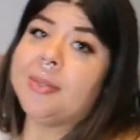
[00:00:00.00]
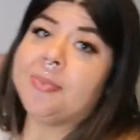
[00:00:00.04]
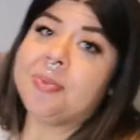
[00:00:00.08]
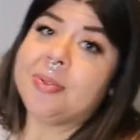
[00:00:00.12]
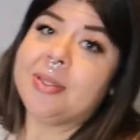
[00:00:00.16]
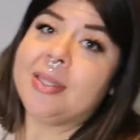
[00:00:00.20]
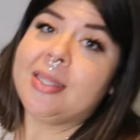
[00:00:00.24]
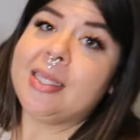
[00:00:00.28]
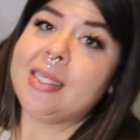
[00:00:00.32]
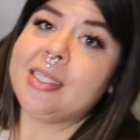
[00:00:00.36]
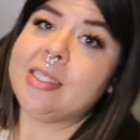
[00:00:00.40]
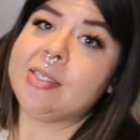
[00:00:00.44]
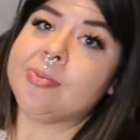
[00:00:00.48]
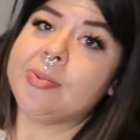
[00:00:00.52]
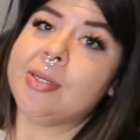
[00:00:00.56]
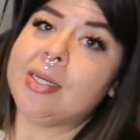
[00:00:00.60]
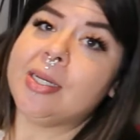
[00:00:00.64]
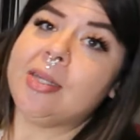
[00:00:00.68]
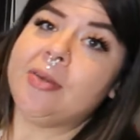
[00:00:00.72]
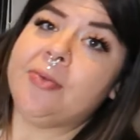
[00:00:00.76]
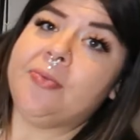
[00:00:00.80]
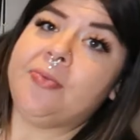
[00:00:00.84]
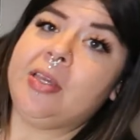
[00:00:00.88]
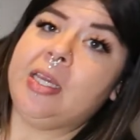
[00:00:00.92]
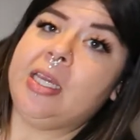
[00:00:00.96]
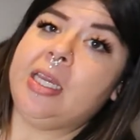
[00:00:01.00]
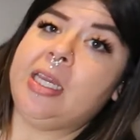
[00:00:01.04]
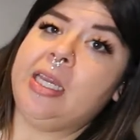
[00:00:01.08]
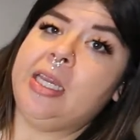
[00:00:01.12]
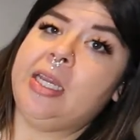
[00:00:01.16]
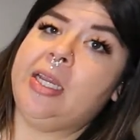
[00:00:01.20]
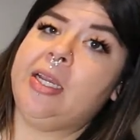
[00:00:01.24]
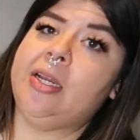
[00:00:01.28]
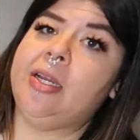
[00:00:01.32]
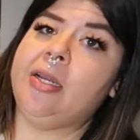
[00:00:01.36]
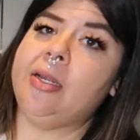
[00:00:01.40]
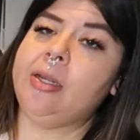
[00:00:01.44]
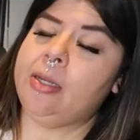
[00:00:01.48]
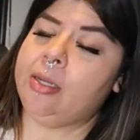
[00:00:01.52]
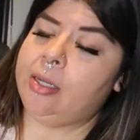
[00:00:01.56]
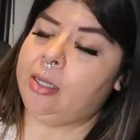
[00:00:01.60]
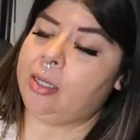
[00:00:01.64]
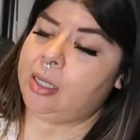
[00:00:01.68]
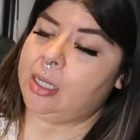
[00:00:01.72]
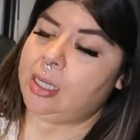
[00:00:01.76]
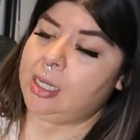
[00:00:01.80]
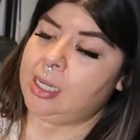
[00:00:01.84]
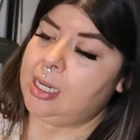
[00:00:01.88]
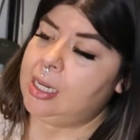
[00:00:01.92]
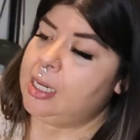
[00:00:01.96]
up this one over here.
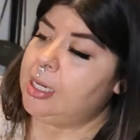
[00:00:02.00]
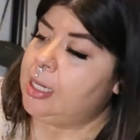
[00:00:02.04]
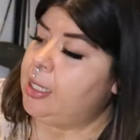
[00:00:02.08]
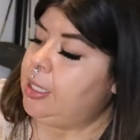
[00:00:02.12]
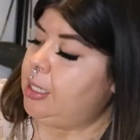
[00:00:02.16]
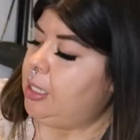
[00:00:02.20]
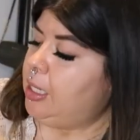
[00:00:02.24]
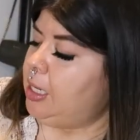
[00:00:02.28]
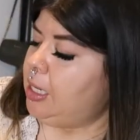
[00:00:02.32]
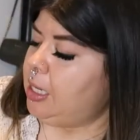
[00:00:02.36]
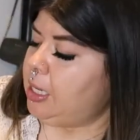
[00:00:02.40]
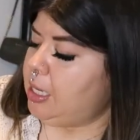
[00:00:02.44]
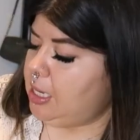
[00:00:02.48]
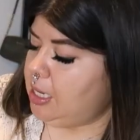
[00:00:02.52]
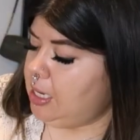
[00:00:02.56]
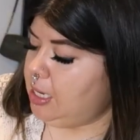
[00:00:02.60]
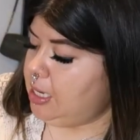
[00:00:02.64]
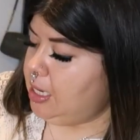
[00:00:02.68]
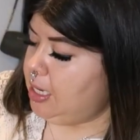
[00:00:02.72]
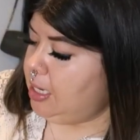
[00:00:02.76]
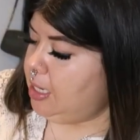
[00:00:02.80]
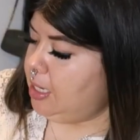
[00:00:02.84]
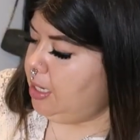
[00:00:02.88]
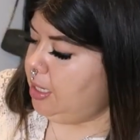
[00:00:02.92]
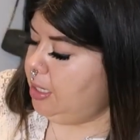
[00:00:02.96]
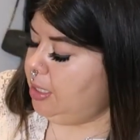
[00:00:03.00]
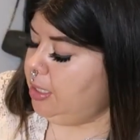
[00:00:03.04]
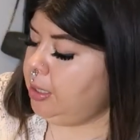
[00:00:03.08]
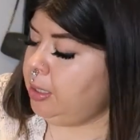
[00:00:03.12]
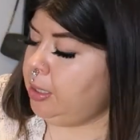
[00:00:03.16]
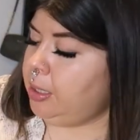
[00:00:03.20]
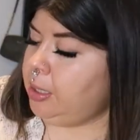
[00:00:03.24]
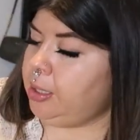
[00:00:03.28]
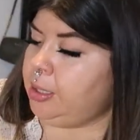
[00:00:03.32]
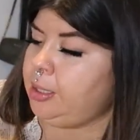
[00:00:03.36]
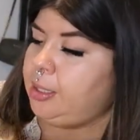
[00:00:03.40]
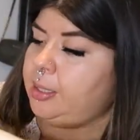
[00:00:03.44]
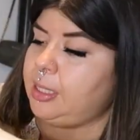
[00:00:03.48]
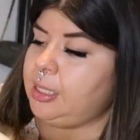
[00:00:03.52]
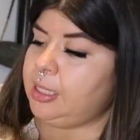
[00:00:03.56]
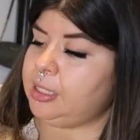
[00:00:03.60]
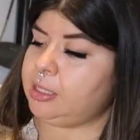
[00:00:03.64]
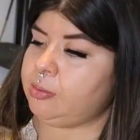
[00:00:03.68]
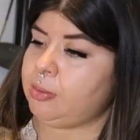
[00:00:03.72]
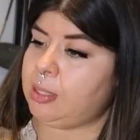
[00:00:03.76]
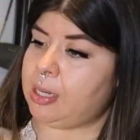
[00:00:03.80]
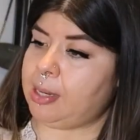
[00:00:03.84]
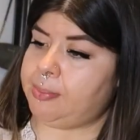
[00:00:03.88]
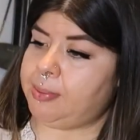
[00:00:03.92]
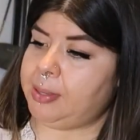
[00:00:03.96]
And
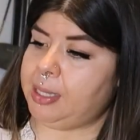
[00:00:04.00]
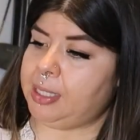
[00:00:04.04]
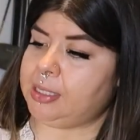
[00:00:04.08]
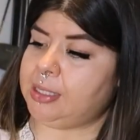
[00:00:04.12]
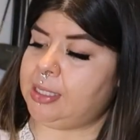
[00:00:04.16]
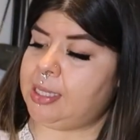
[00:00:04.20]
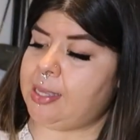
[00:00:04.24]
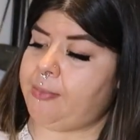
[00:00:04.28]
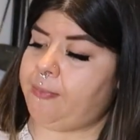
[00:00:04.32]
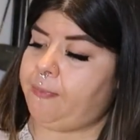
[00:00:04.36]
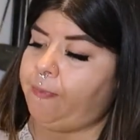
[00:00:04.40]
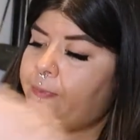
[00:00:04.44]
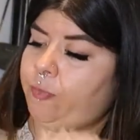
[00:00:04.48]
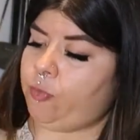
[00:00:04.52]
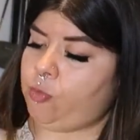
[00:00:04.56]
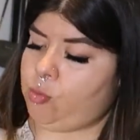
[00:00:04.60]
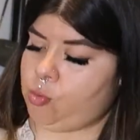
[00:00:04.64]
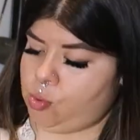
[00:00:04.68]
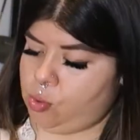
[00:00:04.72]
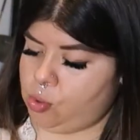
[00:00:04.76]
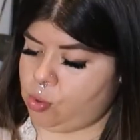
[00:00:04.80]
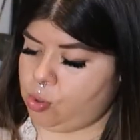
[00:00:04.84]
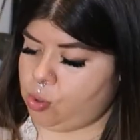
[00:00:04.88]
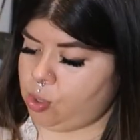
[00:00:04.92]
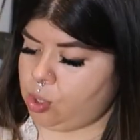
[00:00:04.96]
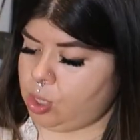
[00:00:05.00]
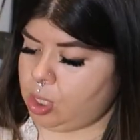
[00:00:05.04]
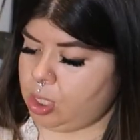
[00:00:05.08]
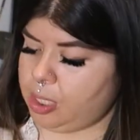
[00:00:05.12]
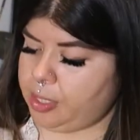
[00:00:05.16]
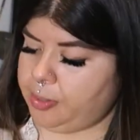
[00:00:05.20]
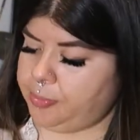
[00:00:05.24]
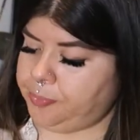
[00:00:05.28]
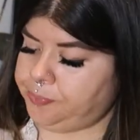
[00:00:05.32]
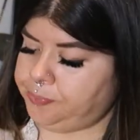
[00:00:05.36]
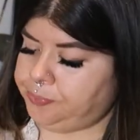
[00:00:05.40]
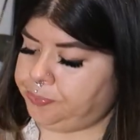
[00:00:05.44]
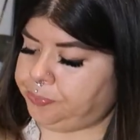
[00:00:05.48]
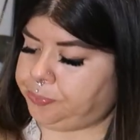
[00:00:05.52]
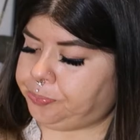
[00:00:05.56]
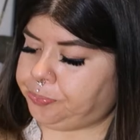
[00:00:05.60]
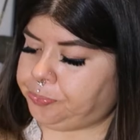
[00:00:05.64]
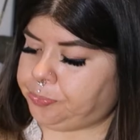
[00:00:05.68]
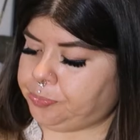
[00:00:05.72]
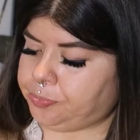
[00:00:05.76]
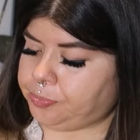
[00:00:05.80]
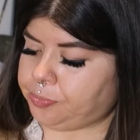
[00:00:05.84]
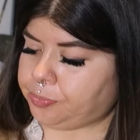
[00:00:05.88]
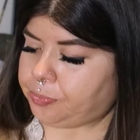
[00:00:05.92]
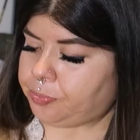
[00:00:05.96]
this one I picked up for
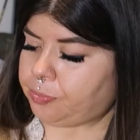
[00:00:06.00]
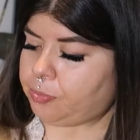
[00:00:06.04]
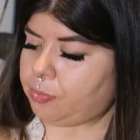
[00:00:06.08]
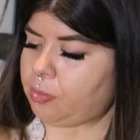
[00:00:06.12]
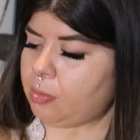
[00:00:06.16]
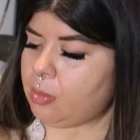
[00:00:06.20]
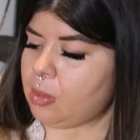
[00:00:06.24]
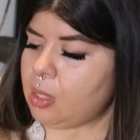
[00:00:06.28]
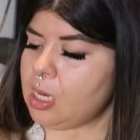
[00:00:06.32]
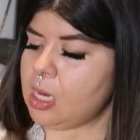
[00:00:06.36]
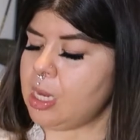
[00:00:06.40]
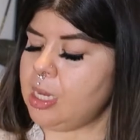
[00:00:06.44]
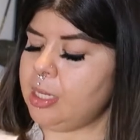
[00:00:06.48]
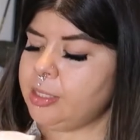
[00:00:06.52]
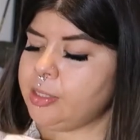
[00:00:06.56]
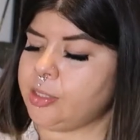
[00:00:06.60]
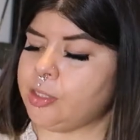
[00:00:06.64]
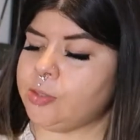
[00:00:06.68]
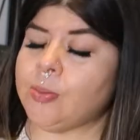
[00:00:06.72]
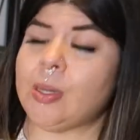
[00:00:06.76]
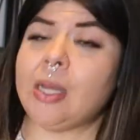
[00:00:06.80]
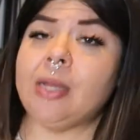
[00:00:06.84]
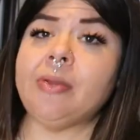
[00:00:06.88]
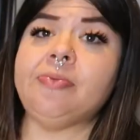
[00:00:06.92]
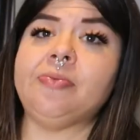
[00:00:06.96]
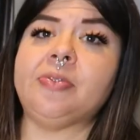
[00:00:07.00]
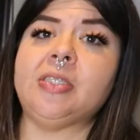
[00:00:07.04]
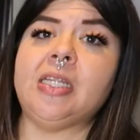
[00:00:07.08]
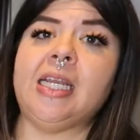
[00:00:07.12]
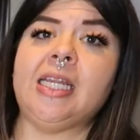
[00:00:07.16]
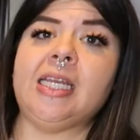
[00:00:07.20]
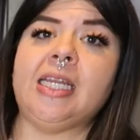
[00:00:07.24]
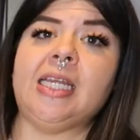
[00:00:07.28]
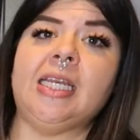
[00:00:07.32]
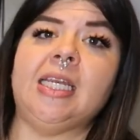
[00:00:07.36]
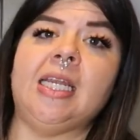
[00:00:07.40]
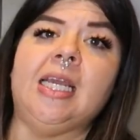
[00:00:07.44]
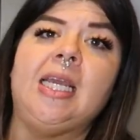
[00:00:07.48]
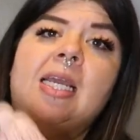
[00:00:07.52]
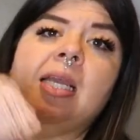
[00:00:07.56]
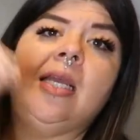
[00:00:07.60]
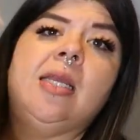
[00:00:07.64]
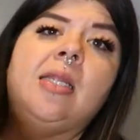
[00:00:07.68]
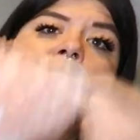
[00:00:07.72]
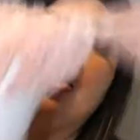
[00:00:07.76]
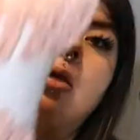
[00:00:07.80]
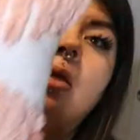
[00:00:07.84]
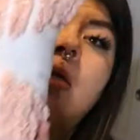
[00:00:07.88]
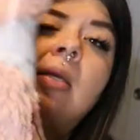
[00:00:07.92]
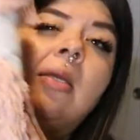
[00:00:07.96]
twelve
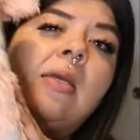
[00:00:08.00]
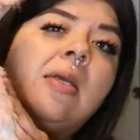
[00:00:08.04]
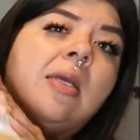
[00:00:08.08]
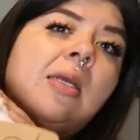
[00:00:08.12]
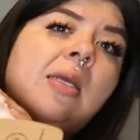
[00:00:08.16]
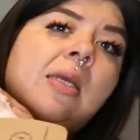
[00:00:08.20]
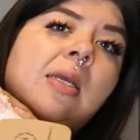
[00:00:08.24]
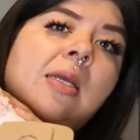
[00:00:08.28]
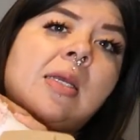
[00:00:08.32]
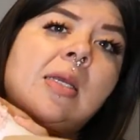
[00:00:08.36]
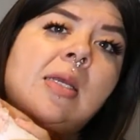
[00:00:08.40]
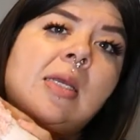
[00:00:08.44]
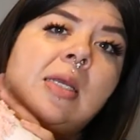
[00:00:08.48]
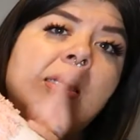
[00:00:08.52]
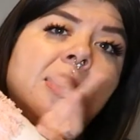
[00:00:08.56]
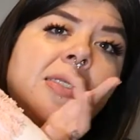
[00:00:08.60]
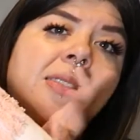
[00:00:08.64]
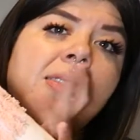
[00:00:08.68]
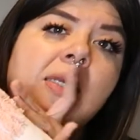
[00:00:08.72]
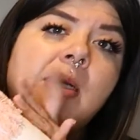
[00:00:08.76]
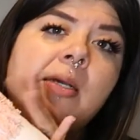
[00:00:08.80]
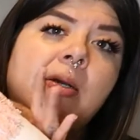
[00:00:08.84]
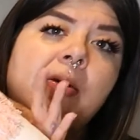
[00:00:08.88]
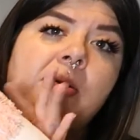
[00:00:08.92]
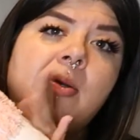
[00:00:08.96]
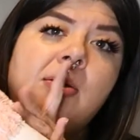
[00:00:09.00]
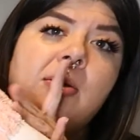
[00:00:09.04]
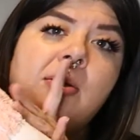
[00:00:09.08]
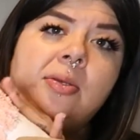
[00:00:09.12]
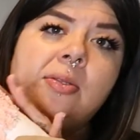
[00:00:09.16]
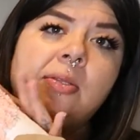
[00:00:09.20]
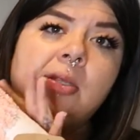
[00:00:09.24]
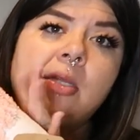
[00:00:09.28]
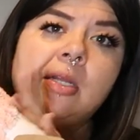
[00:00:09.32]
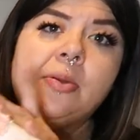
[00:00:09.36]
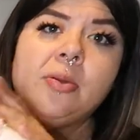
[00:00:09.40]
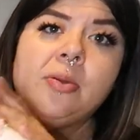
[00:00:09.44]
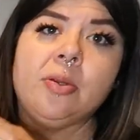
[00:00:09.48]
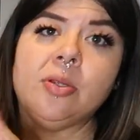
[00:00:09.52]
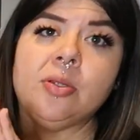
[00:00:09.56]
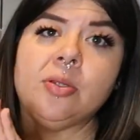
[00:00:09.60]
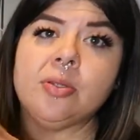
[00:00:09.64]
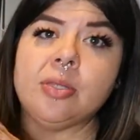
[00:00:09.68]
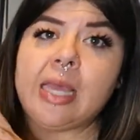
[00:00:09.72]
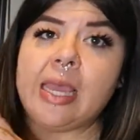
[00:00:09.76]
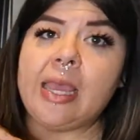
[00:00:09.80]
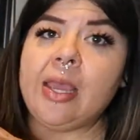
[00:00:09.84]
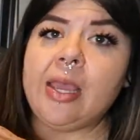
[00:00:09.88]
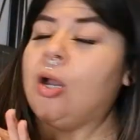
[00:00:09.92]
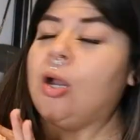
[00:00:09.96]
ninety-nine. So they're,
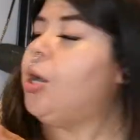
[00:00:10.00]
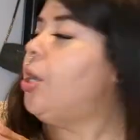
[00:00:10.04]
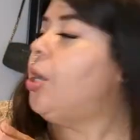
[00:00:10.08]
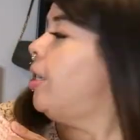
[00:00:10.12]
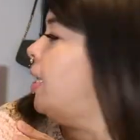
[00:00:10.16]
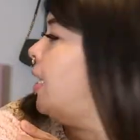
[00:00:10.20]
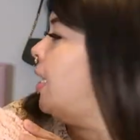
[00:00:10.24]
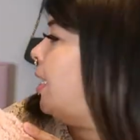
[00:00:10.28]
they are